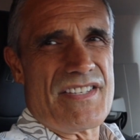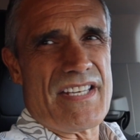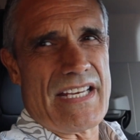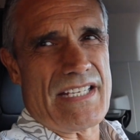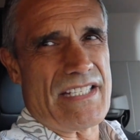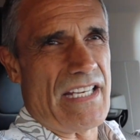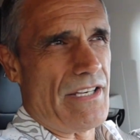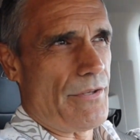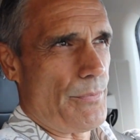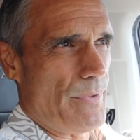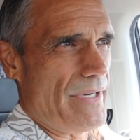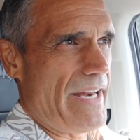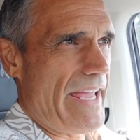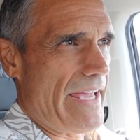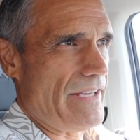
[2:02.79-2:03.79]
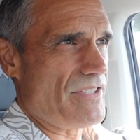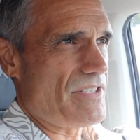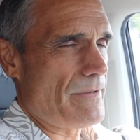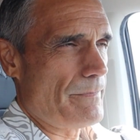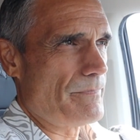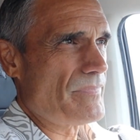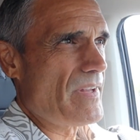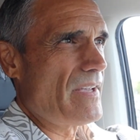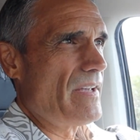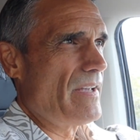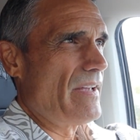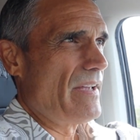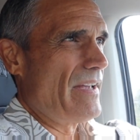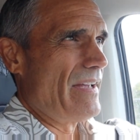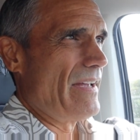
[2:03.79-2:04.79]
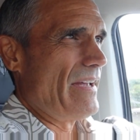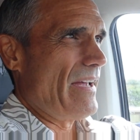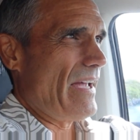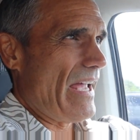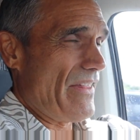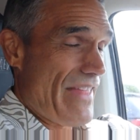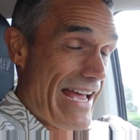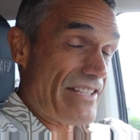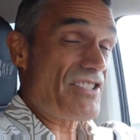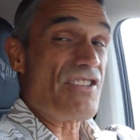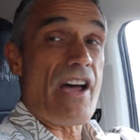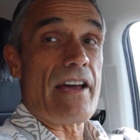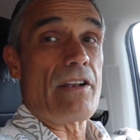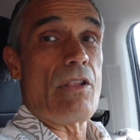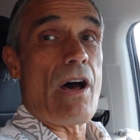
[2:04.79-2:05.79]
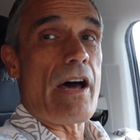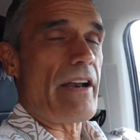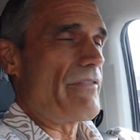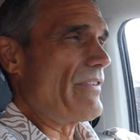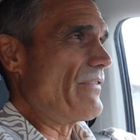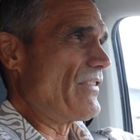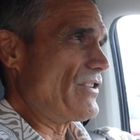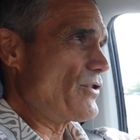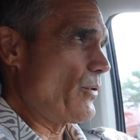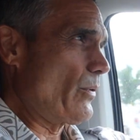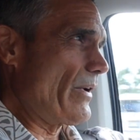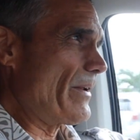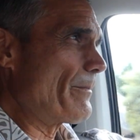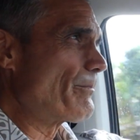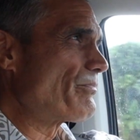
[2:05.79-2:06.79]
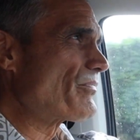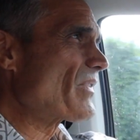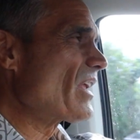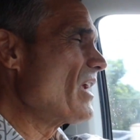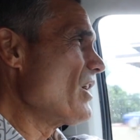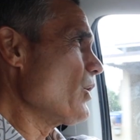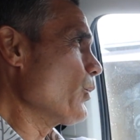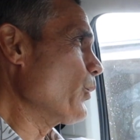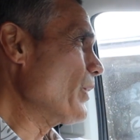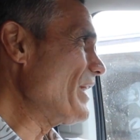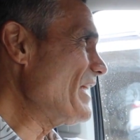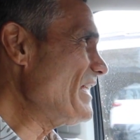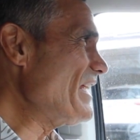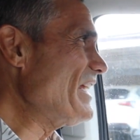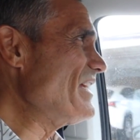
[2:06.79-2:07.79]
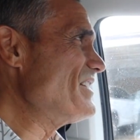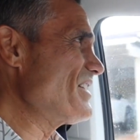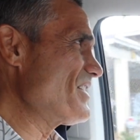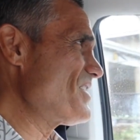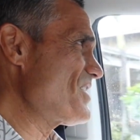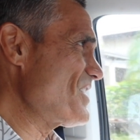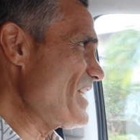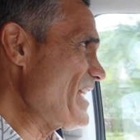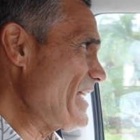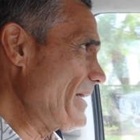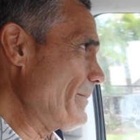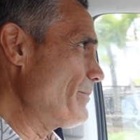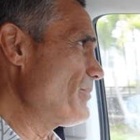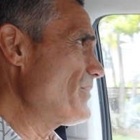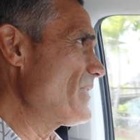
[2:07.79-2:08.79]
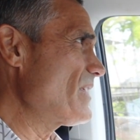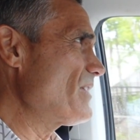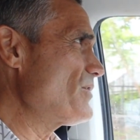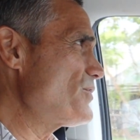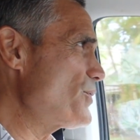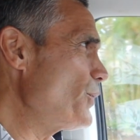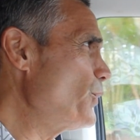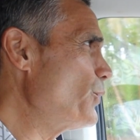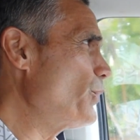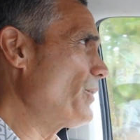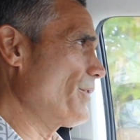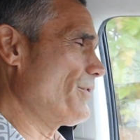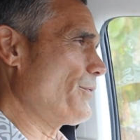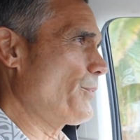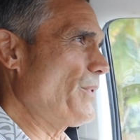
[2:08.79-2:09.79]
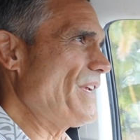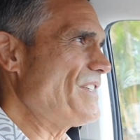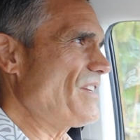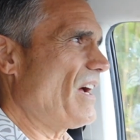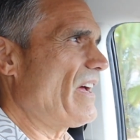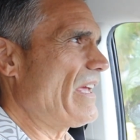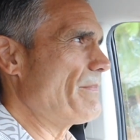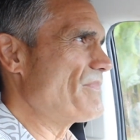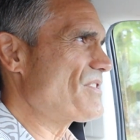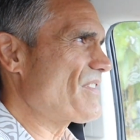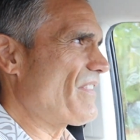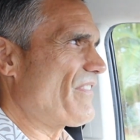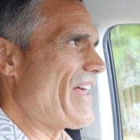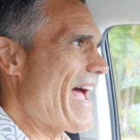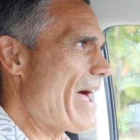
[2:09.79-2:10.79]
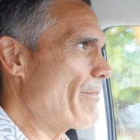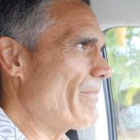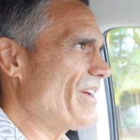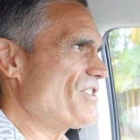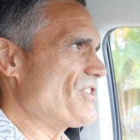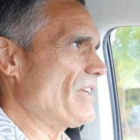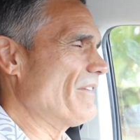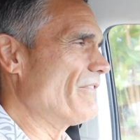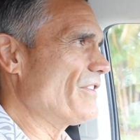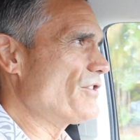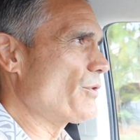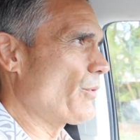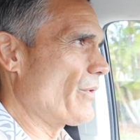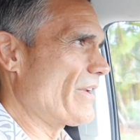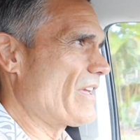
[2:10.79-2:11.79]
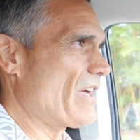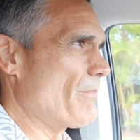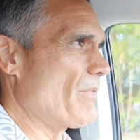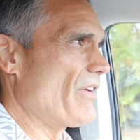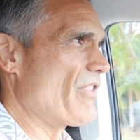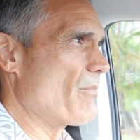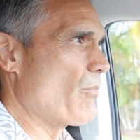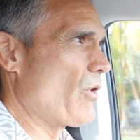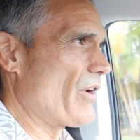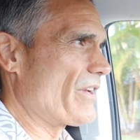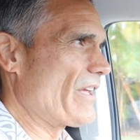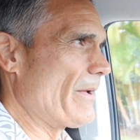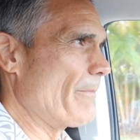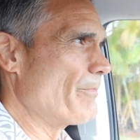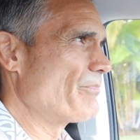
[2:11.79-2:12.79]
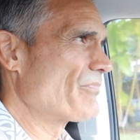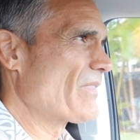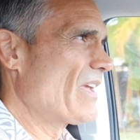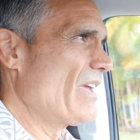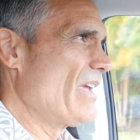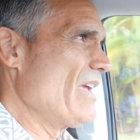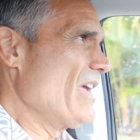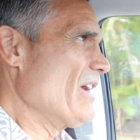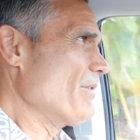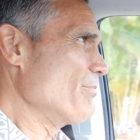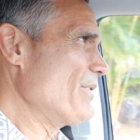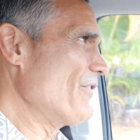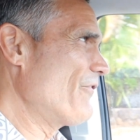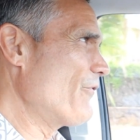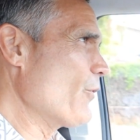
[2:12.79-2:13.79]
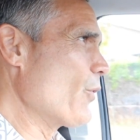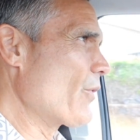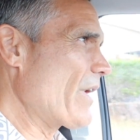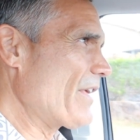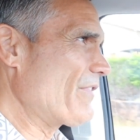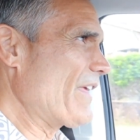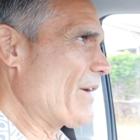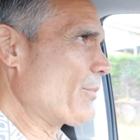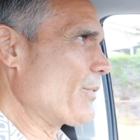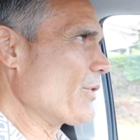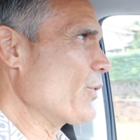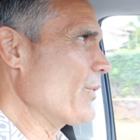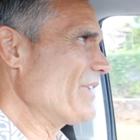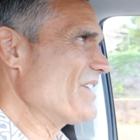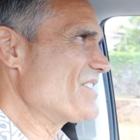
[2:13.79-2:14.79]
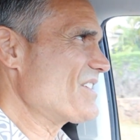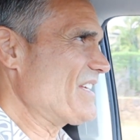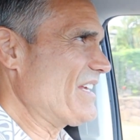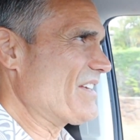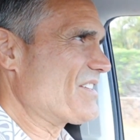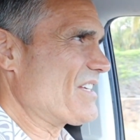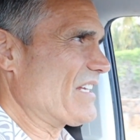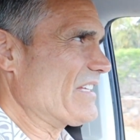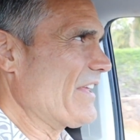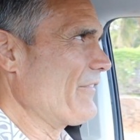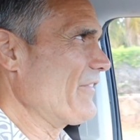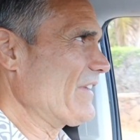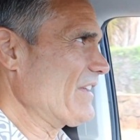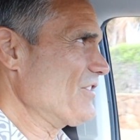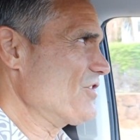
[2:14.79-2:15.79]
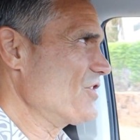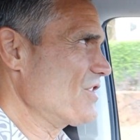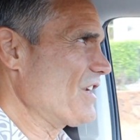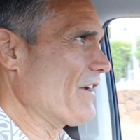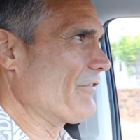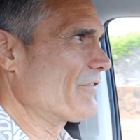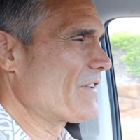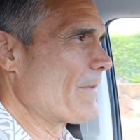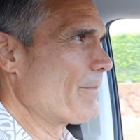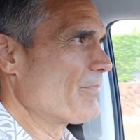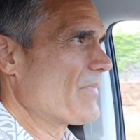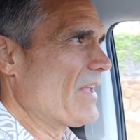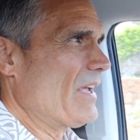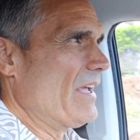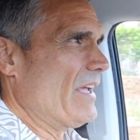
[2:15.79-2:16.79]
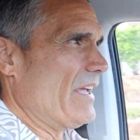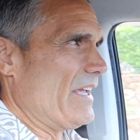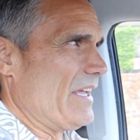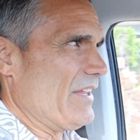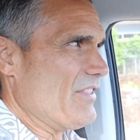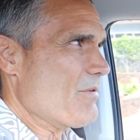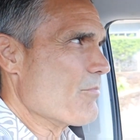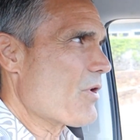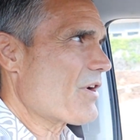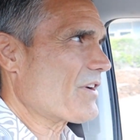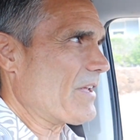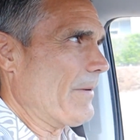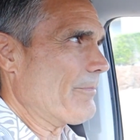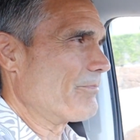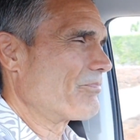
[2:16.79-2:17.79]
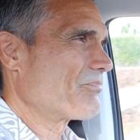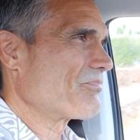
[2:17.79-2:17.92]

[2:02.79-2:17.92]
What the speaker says: 63 days. And that's not a lot of inventory. We need to see 2 or 3 times that much inventory come on the market before I think we're going to see a significant shift in the market.